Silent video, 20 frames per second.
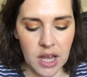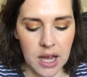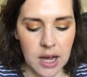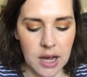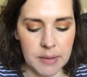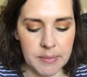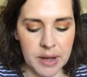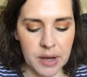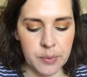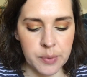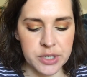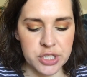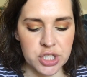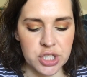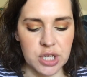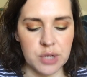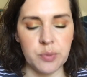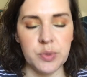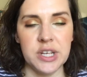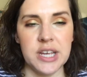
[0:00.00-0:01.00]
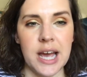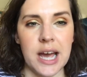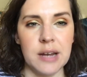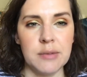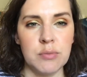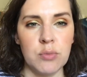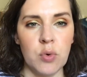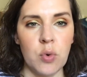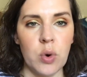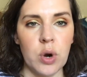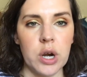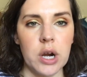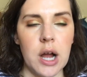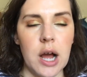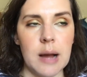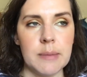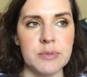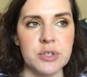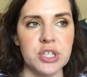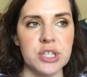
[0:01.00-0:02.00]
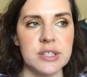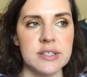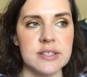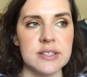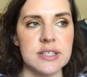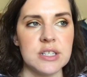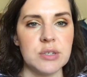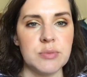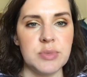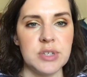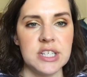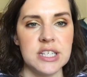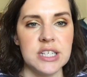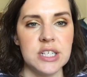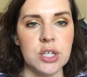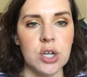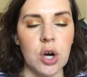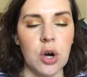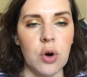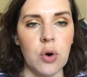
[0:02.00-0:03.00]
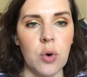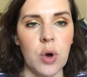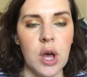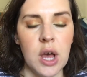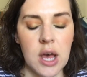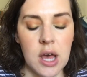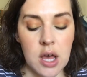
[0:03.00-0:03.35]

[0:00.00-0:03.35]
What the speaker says: I wish that we had more options to be eco